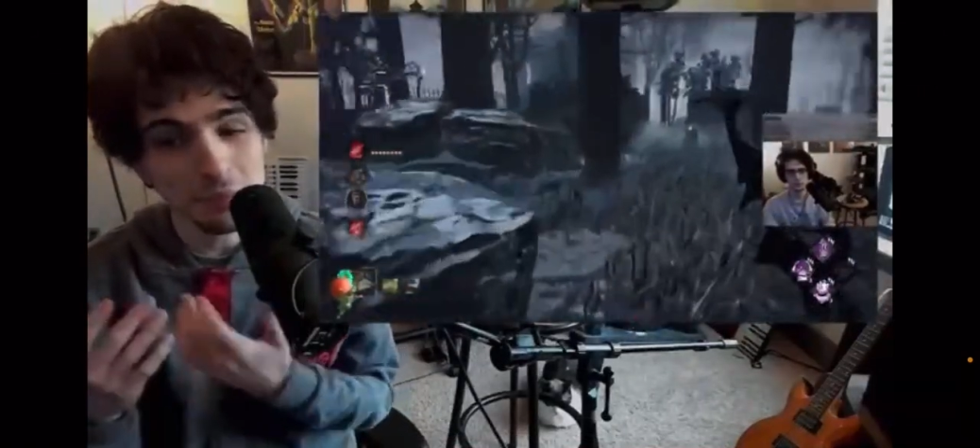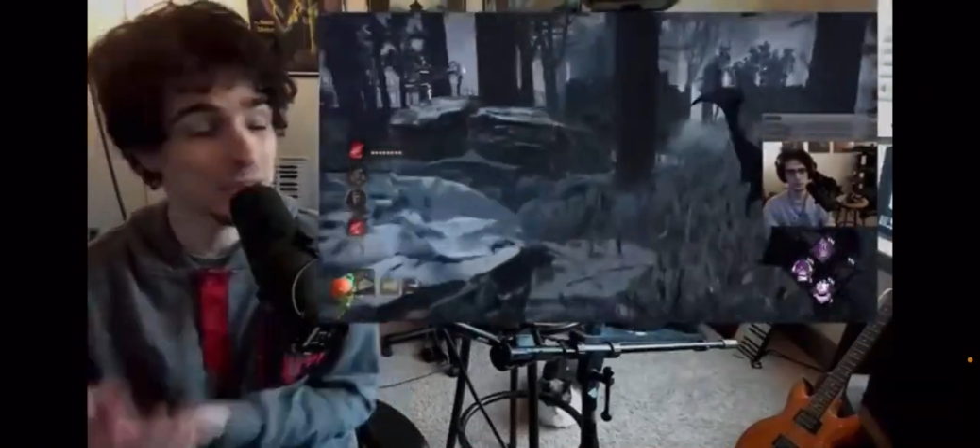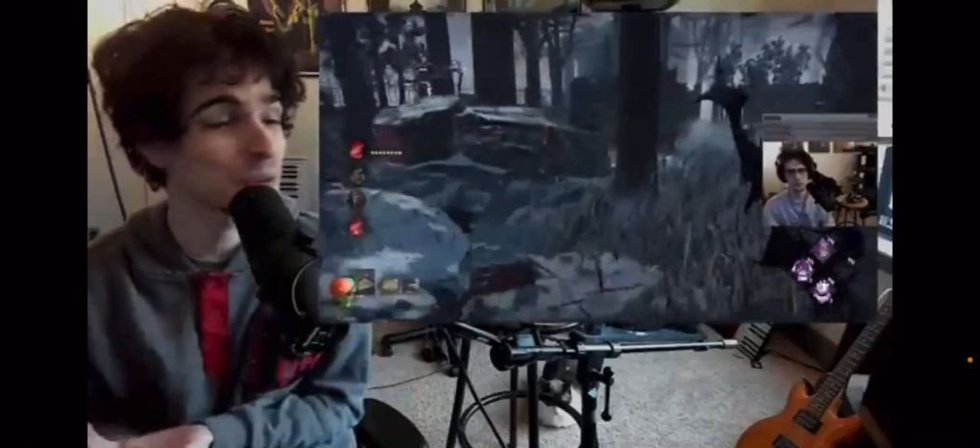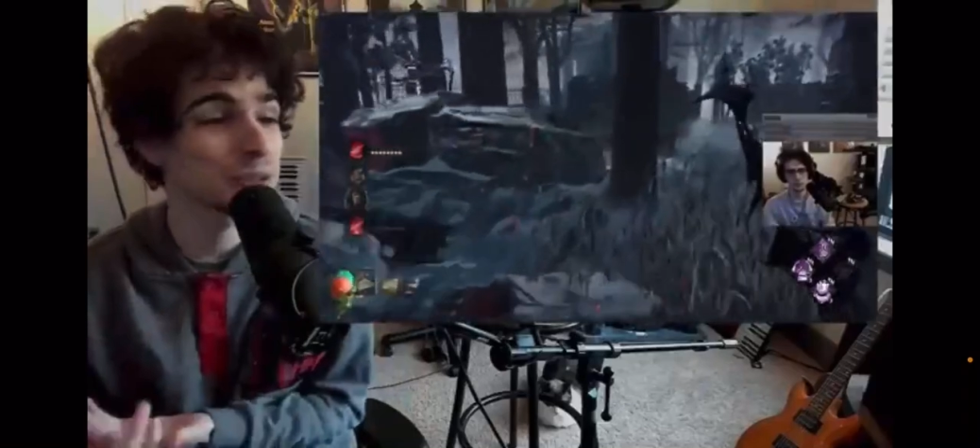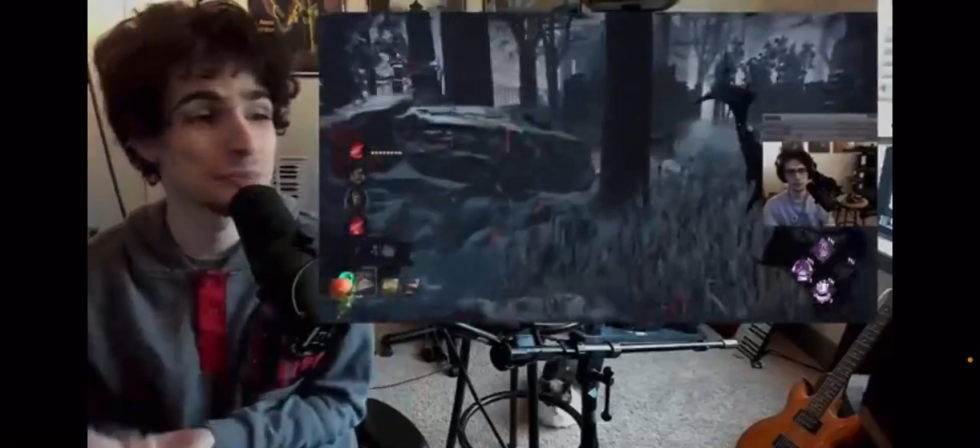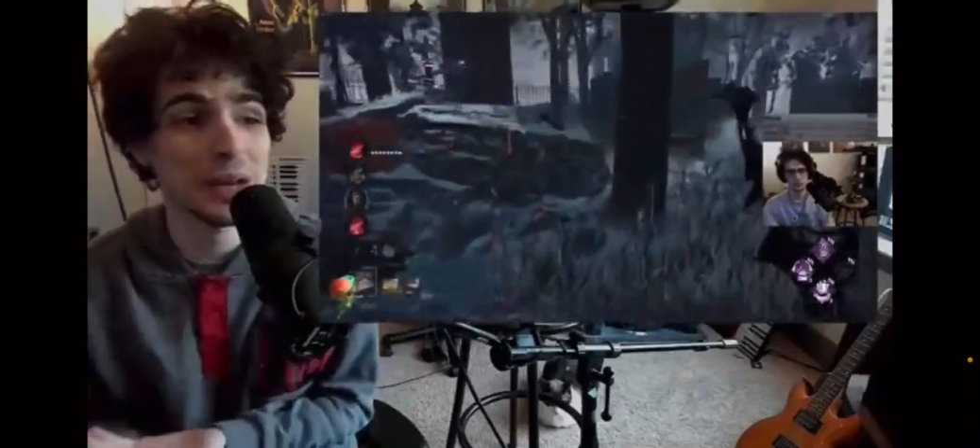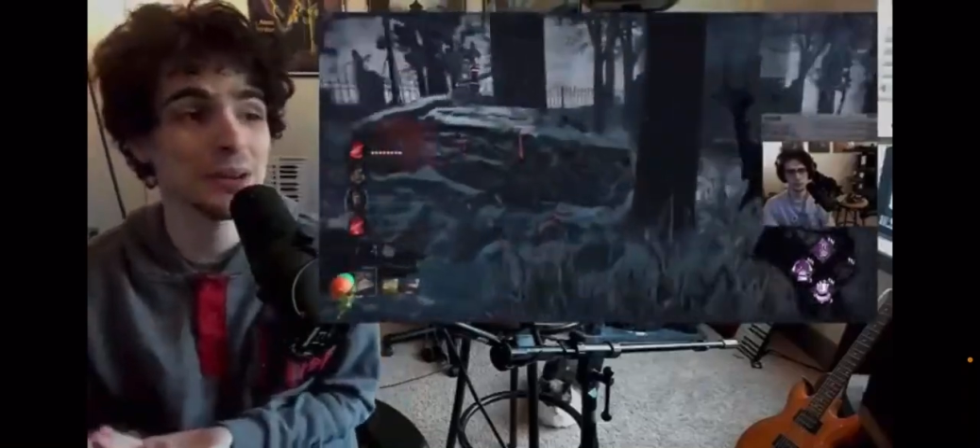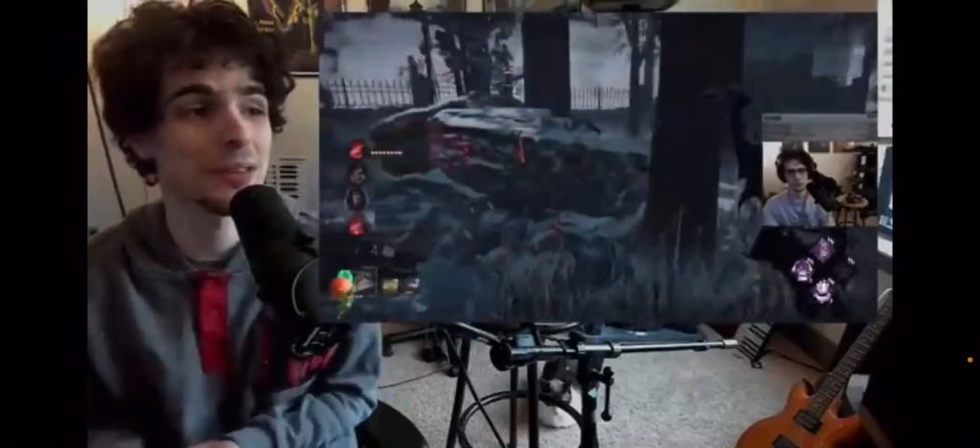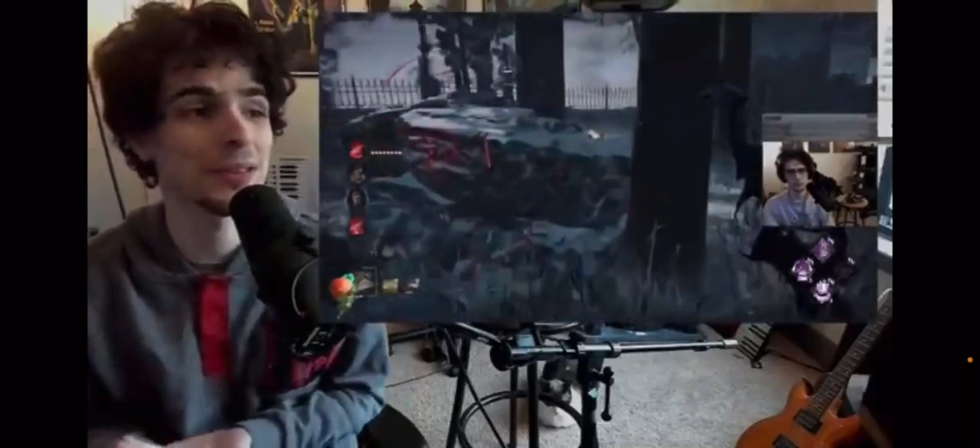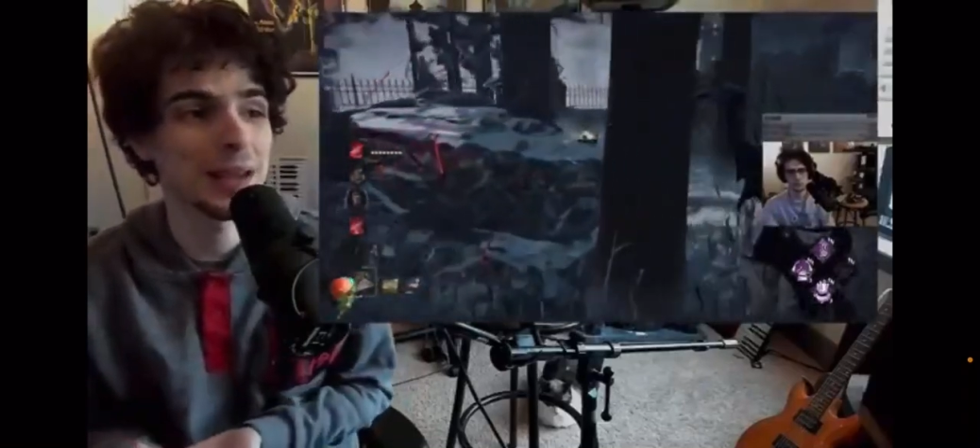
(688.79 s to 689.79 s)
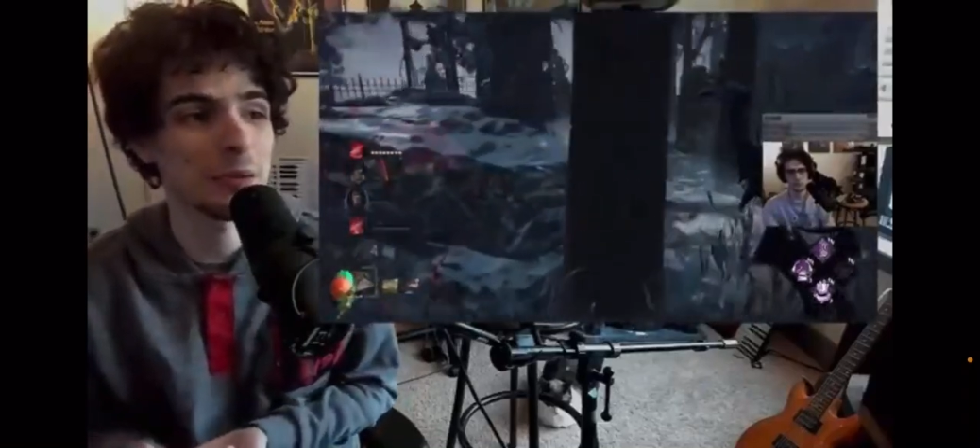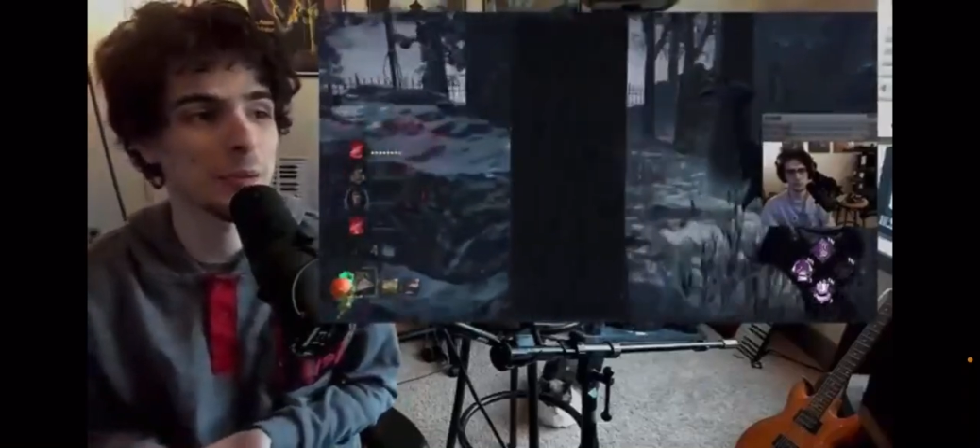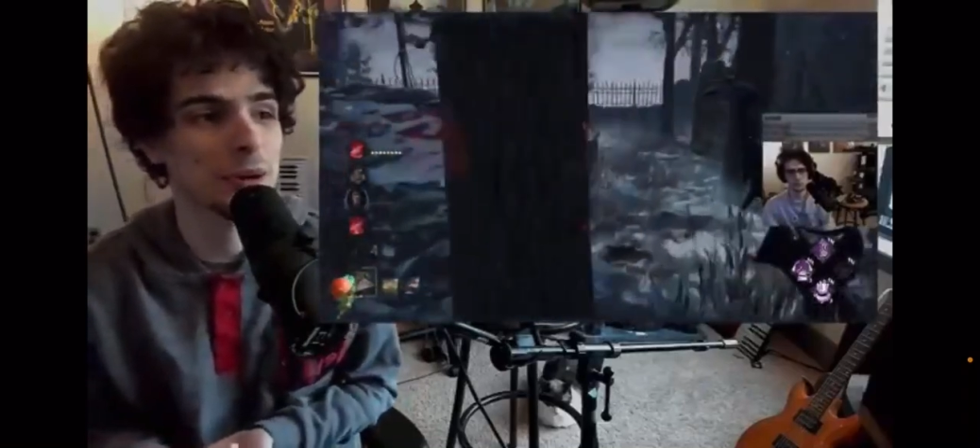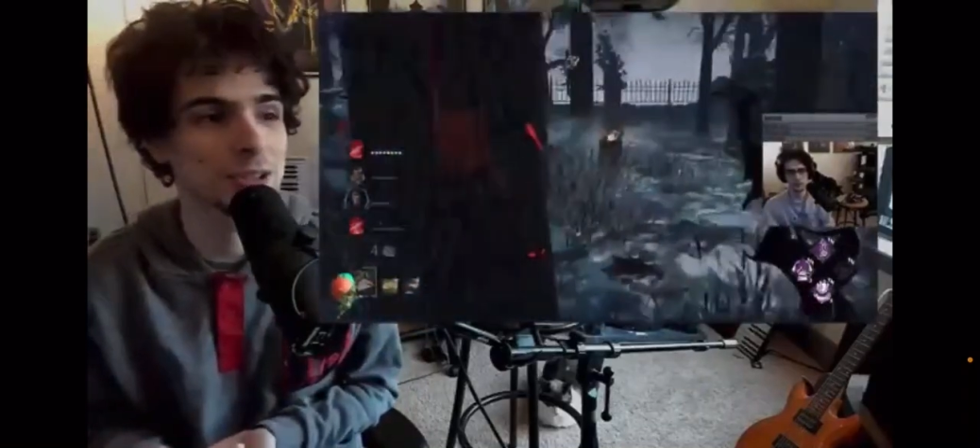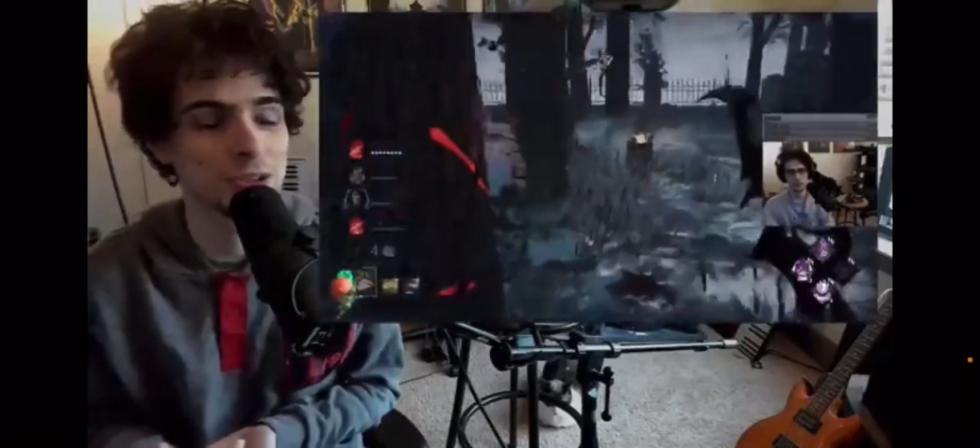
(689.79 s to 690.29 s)
but it was better than the
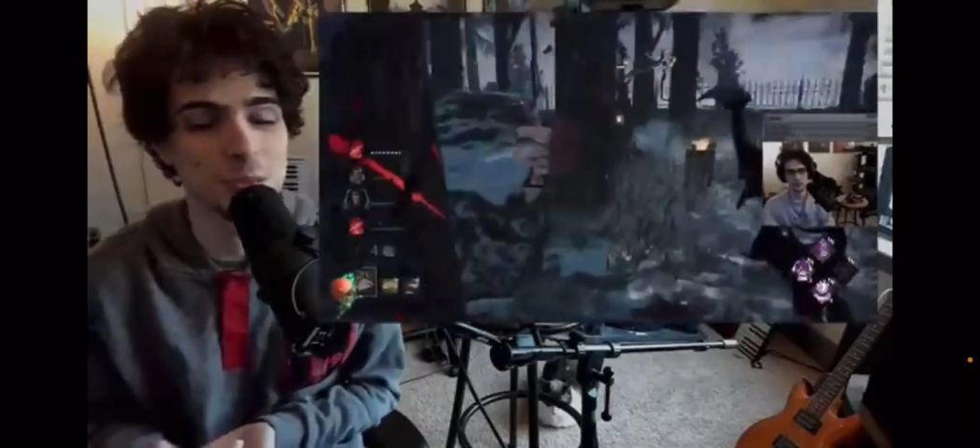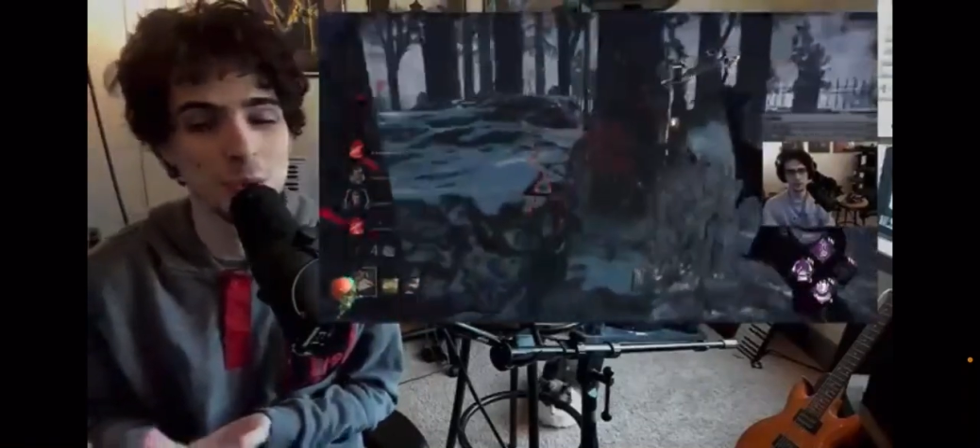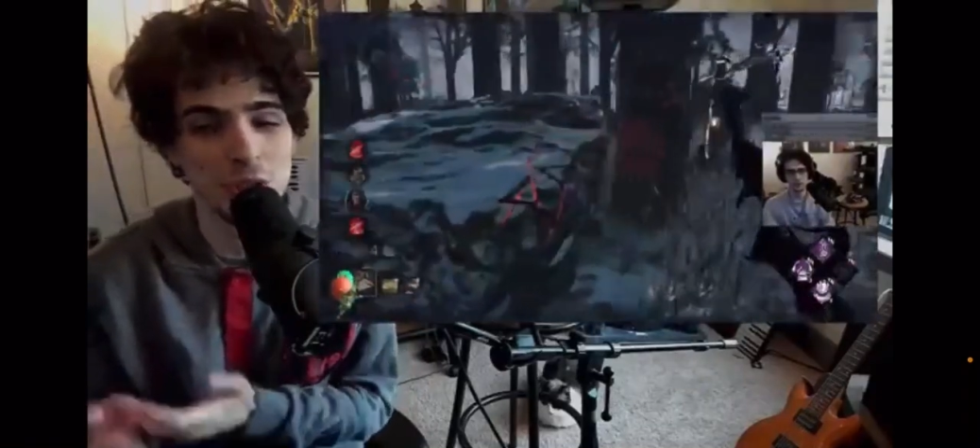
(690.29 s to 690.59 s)
MMR system,